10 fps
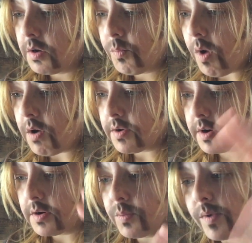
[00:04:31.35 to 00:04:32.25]

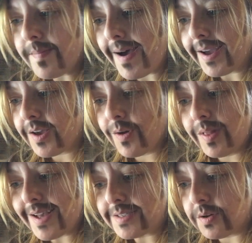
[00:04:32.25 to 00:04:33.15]
water. We might go
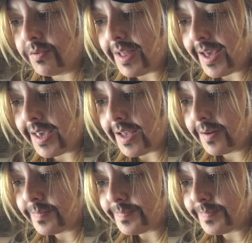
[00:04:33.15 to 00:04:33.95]
less on that.